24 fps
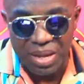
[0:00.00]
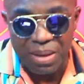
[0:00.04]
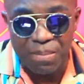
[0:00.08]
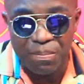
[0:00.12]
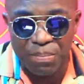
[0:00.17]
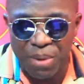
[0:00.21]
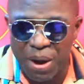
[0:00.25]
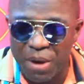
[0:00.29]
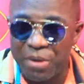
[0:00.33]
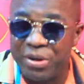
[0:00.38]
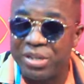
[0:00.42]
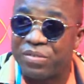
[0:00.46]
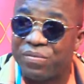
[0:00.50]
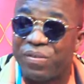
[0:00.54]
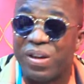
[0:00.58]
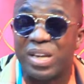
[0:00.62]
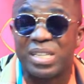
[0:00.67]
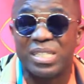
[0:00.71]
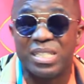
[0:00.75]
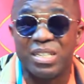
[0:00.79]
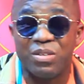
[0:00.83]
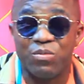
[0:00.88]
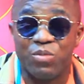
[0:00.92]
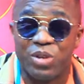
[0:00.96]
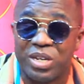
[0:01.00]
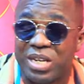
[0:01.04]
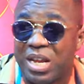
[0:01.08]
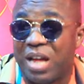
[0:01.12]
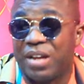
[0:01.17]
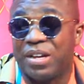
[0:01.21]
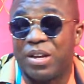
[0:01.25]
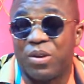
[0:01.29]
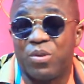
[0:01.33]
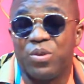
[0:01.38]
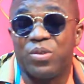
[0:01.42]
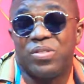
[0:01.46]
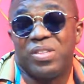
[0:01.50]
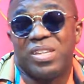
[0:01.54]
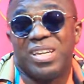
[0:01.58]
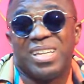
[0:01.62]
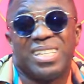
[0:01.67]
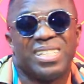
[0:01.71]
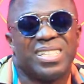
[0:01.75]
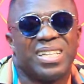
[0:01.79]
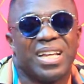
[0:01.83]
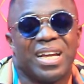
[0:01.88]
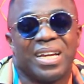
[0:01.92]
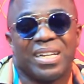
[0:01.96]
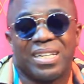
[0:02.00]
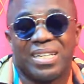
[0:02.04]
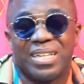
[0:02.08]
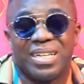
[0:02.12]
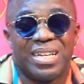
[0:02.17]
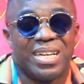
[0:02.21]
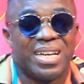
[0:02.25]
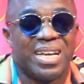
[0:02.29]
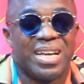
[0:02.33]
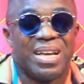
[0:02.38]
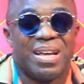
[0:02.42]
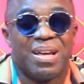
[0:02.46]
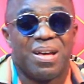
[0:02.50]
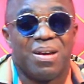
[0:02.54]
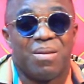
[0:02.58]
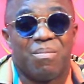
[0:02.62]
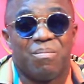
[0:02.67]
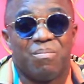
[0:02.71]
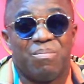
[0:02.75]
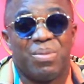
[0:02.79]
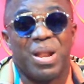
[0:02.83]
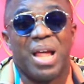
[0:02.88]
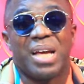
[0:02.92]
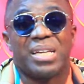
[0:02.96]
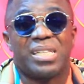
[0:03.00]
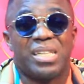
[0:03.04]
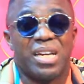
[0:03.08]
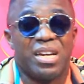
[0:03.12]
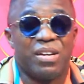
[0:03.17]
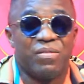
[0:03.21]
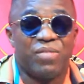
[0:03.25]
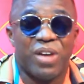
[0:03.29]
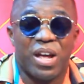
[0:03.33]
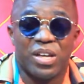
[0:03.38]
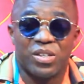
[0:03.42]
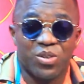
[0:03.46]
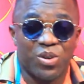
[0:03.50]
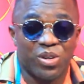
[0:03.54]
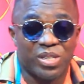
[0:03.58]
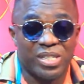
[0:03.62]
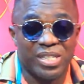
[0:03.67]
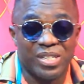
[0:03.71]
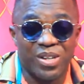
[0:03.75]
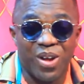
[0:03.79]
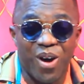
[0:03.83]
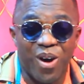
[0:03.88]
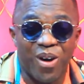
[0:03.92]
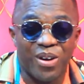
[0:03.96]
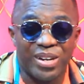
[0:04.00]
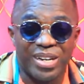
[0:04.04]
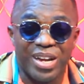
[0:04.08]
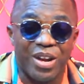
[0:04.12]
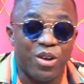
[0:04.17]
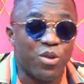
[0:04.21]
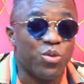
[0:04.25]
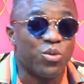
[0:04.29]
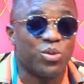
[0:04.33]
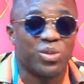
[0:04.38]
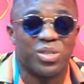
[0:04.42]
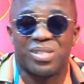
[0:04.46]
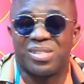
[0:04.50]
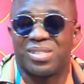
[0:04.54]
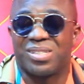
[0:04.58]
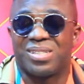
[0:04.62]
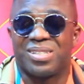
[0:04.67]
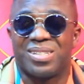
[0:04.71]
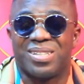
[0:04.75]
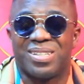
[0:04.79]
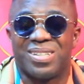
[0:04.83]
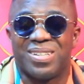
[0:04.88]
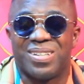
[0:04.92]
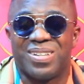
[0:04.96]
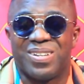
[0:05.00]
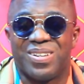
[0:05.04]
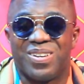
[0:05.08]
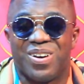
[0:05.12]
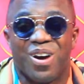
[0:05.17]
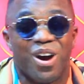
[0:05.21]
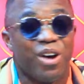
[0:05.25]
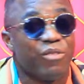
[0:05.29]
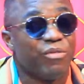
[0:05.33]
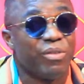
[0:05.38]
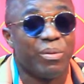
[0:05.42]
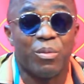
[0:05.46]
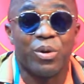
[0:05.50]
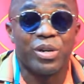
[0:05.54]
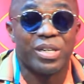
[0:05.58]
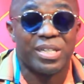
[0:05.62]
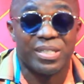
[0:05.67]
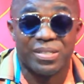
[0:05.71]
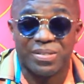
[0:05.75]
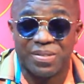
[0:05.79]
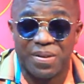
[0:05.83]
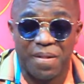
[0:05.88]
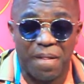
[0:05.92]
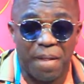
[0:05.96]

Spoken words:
Paris Fashion Week. Now, the good thing is that Black Sherif has gotten all the looks of a model.